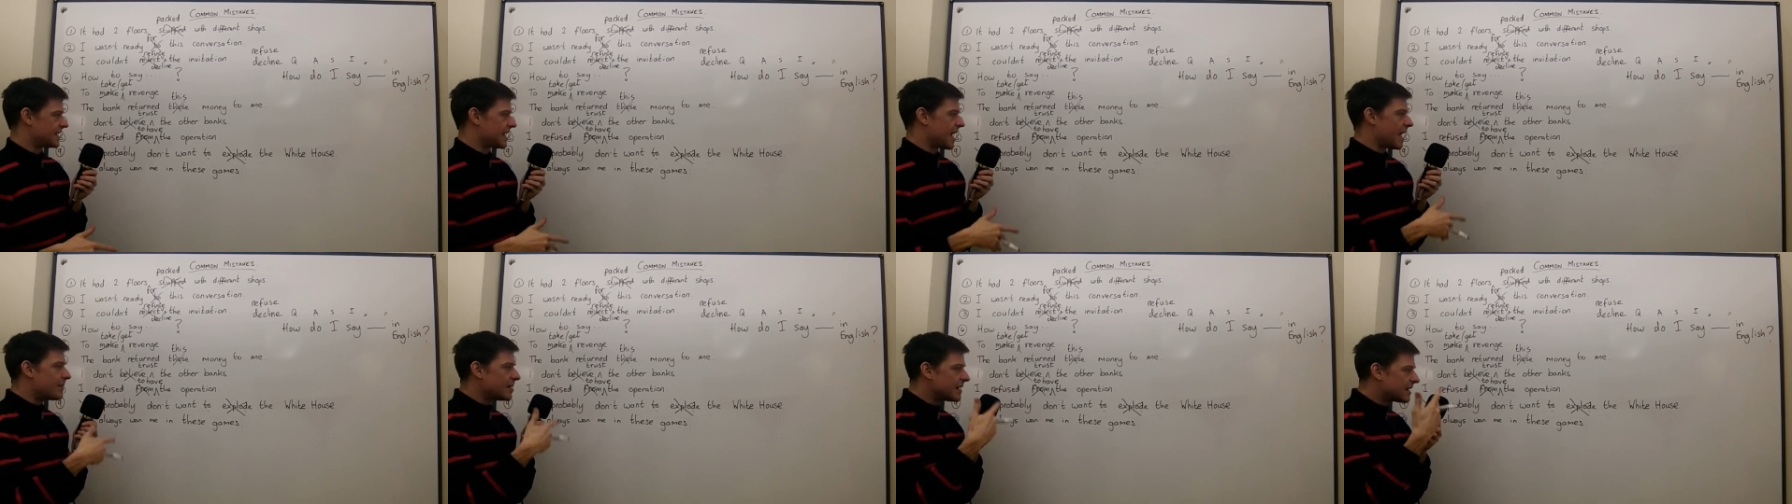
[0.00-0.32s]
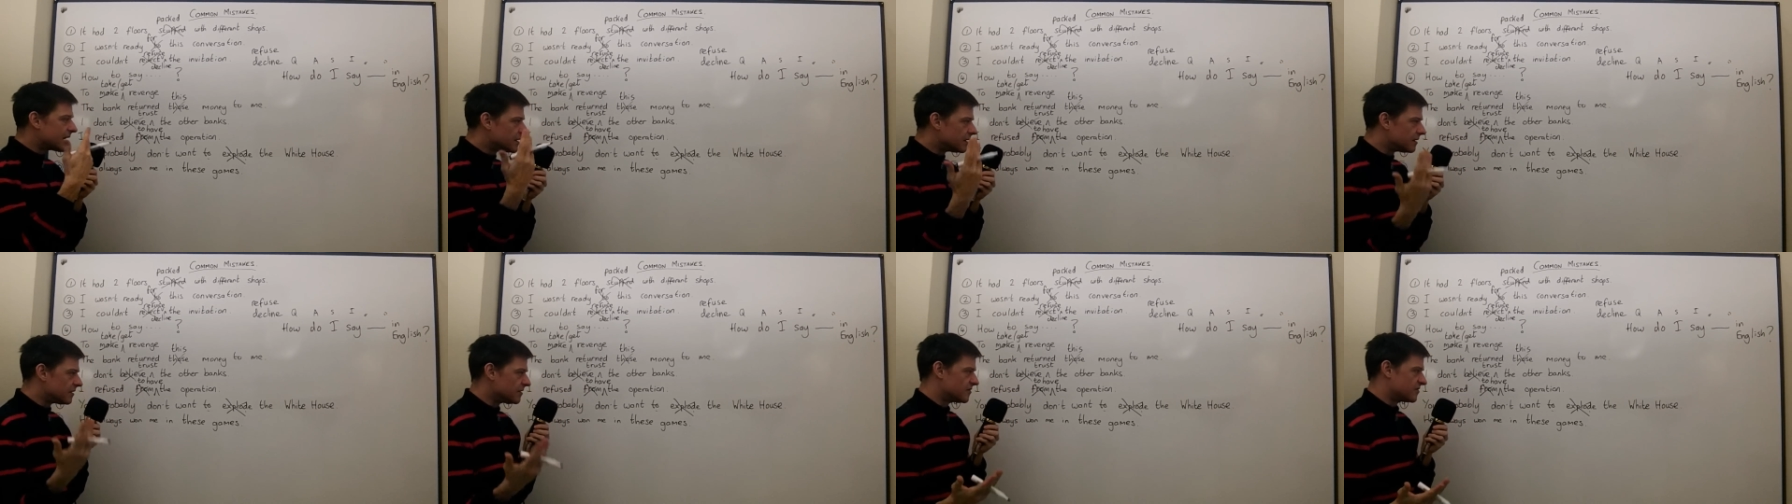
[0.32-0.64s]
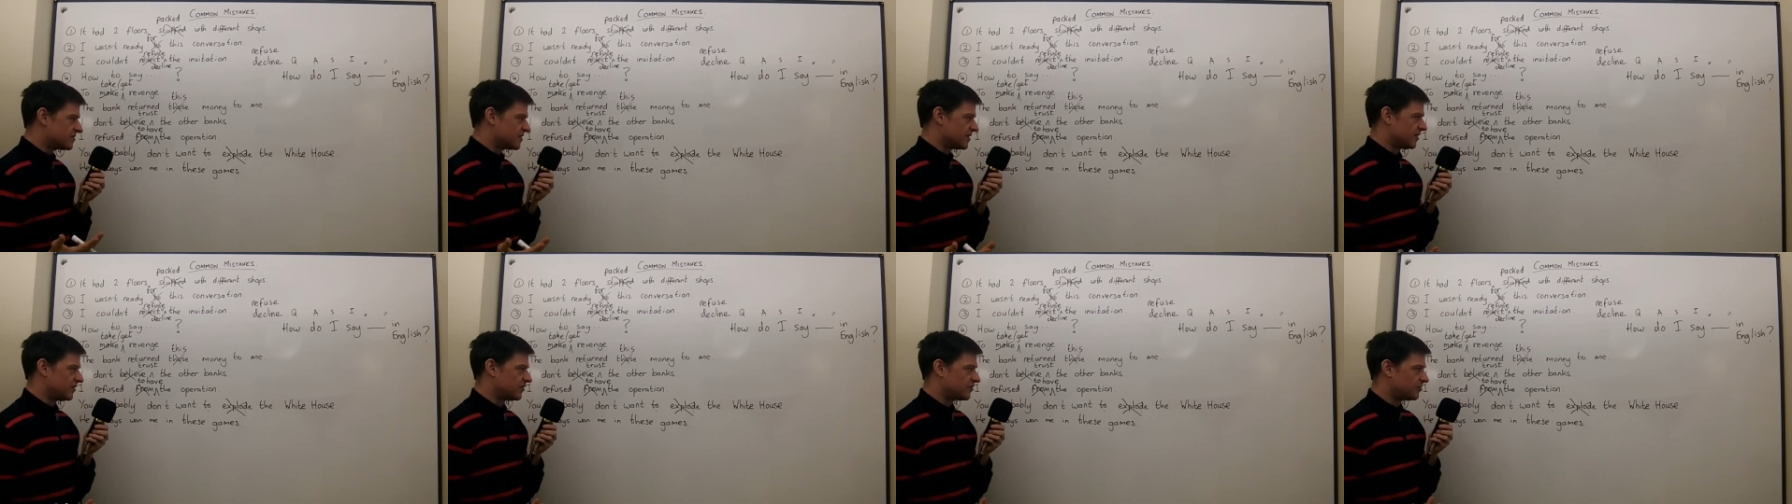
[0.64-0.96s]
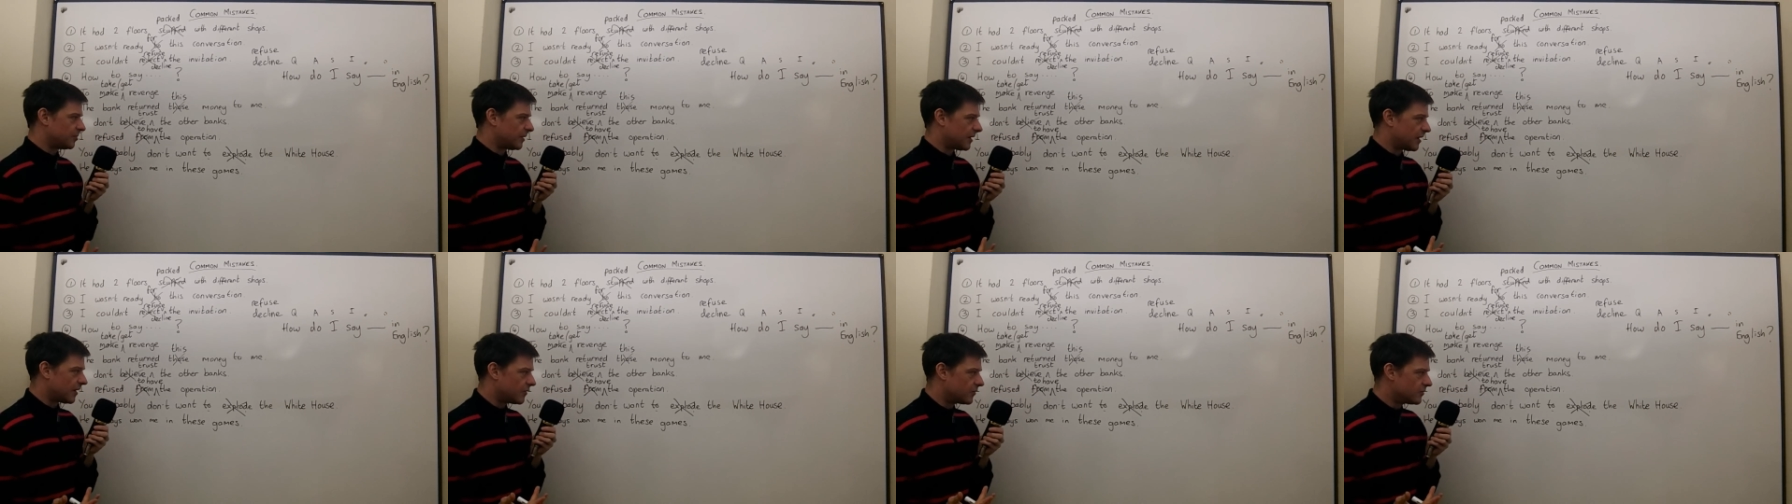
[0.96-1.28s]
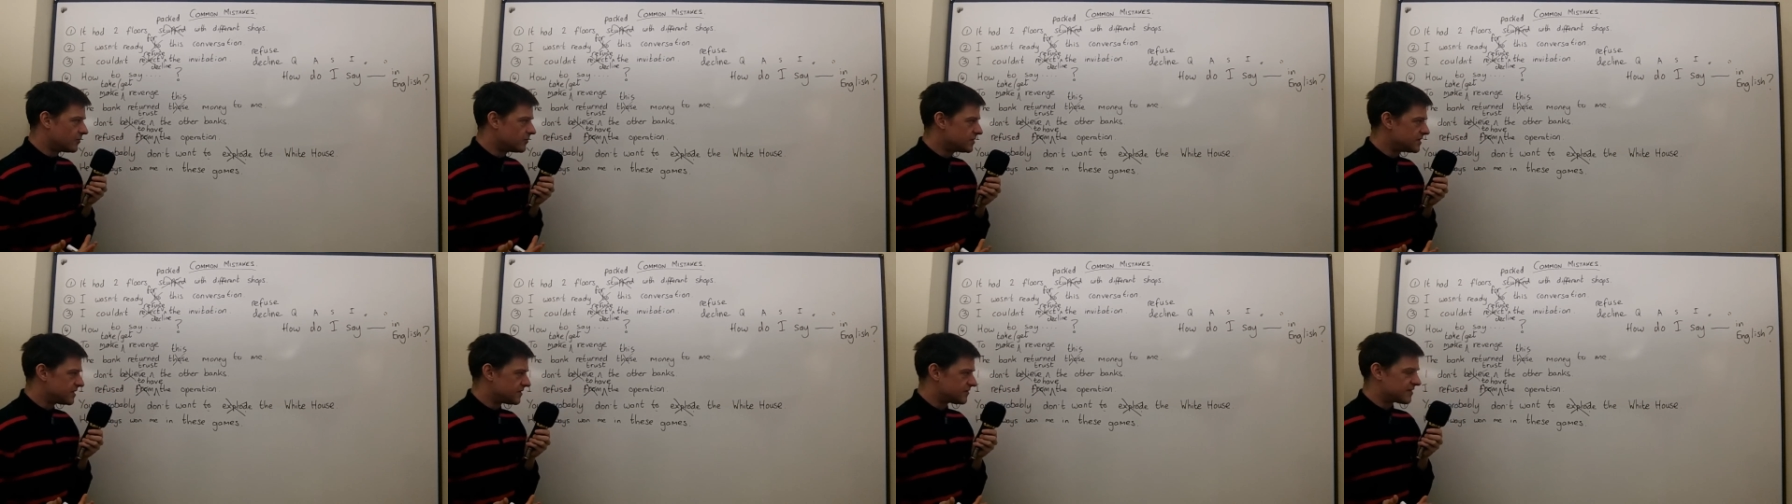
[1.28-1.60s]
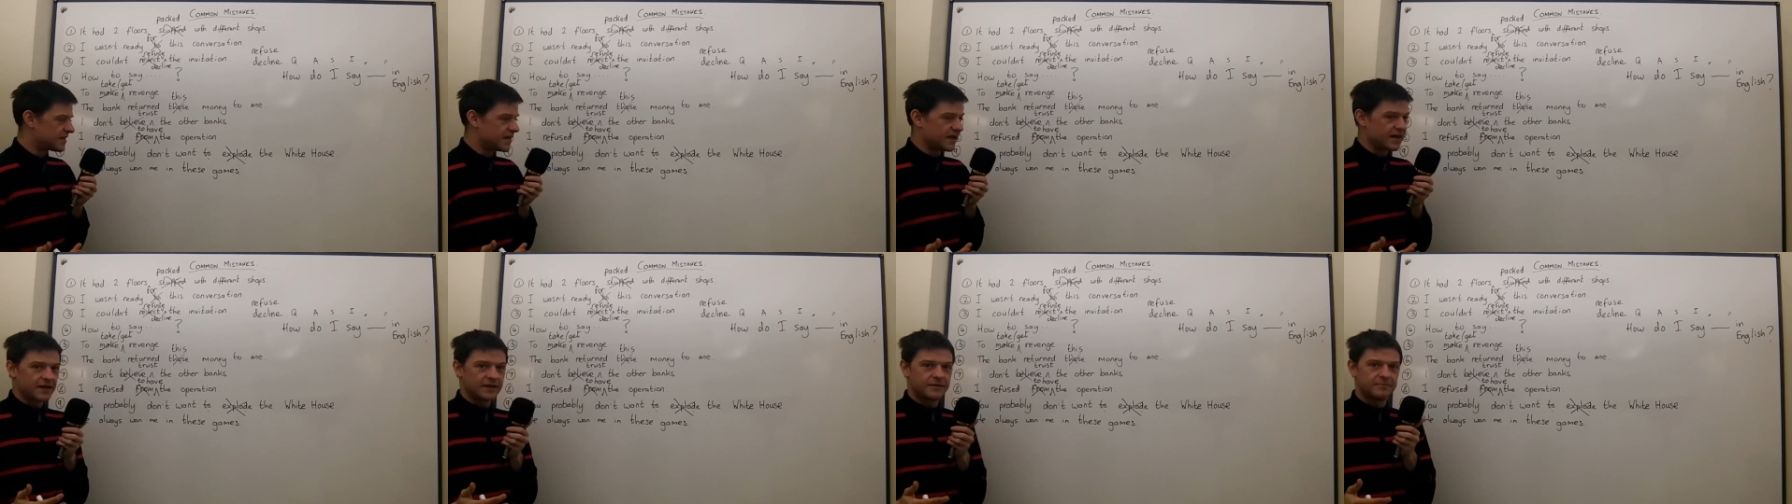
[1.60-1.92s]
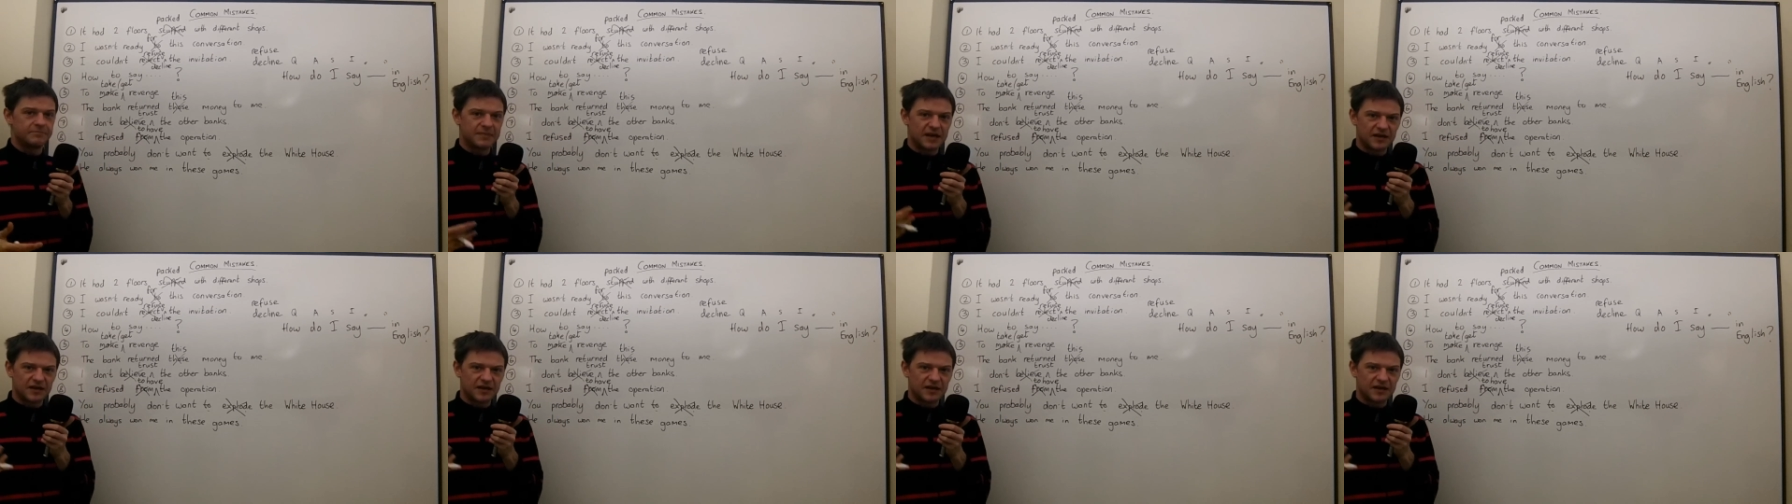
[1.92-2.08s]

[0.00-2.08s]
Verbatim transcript: chemicals explode if they're